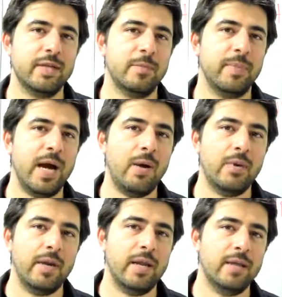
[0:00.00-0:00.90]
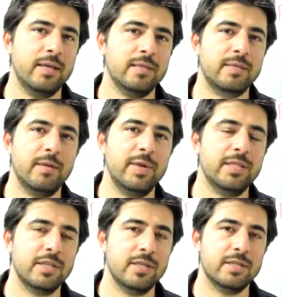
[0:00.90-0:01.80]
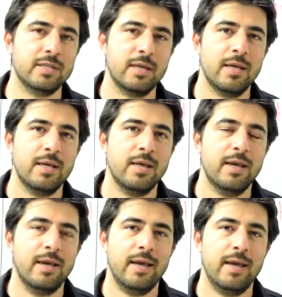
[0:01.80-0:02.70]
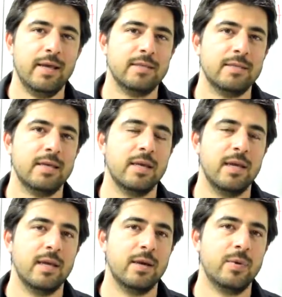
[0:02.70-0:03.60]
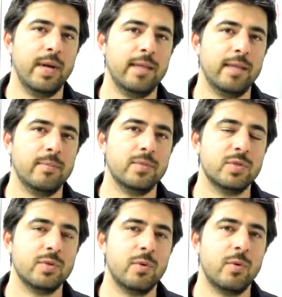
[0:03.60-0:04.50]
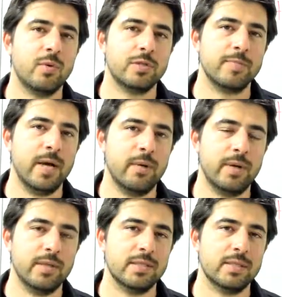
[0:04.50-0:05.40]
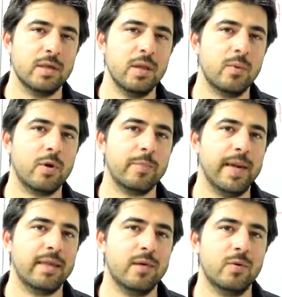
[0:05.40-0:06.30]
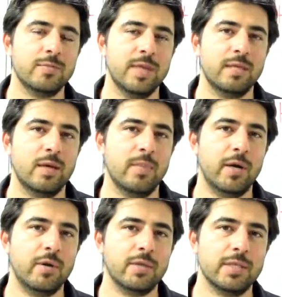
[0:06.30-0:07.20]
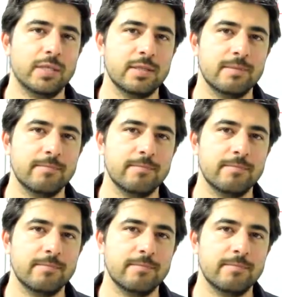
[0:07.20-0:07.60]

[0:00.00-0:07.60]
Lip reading: the power out of these steam engines and equate them to horsepower, since all the work back then was being done by horses.